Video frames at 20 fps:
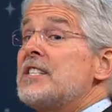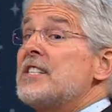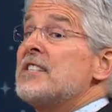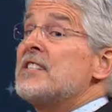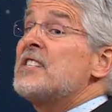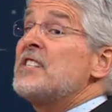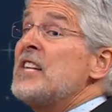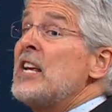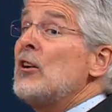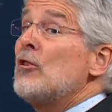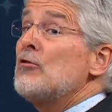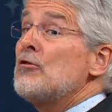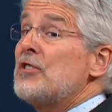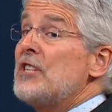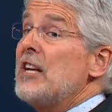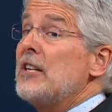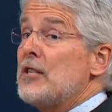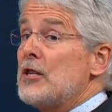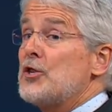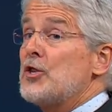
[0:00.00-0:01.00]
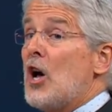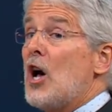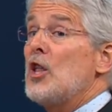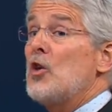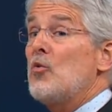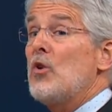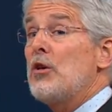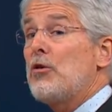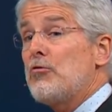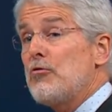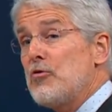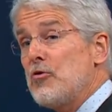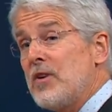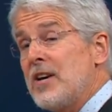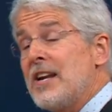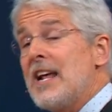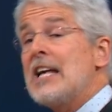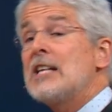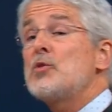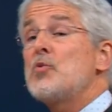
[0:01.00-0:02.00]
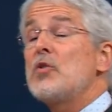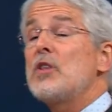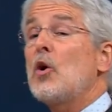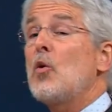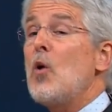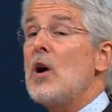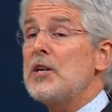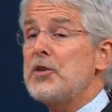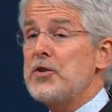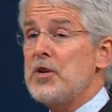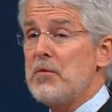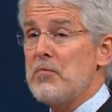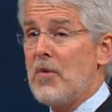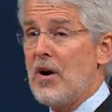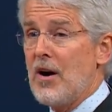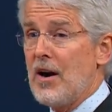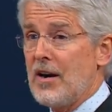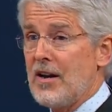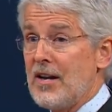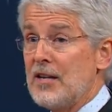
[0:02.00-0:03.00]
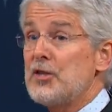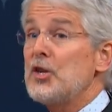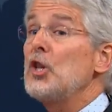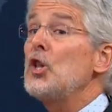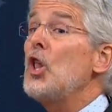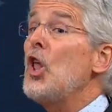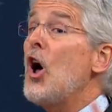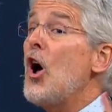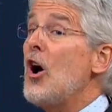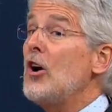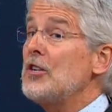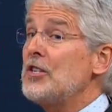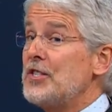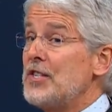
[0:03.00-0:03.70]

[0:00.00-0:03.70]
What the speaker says: a single sentence all the way through. It ends with a question mark. It's a long